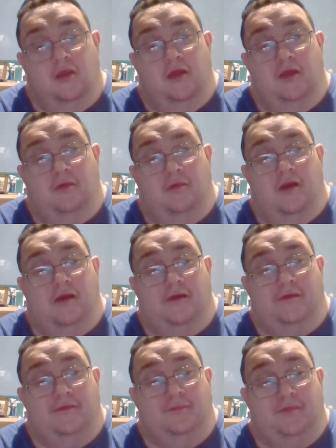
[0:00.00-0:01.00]
Anyway,
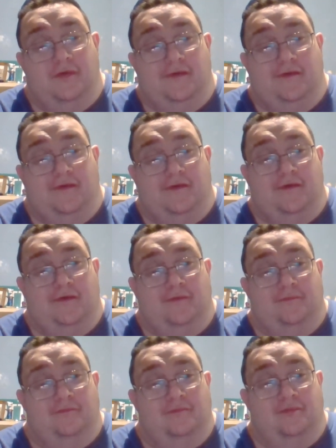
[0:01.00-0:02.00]
this has
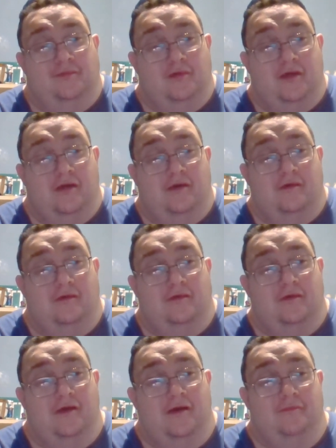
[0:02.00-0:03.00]
been, um, well,
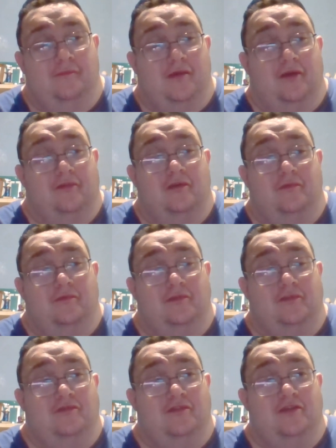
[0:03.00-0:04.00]
I'm not doing
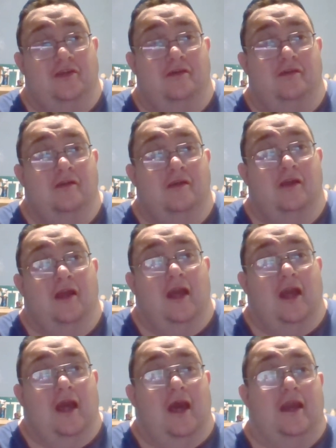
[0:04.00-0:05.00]
this video.
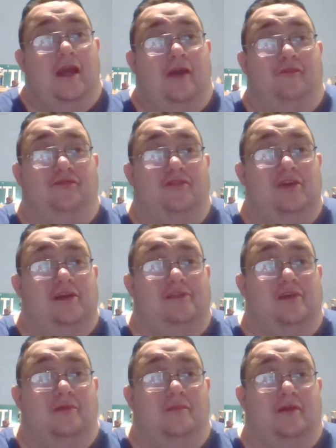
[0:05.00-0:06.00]
I got
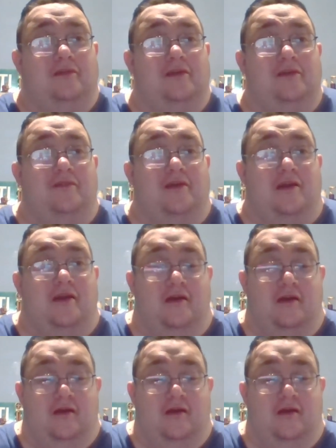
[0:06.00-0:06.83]
fish on my TV.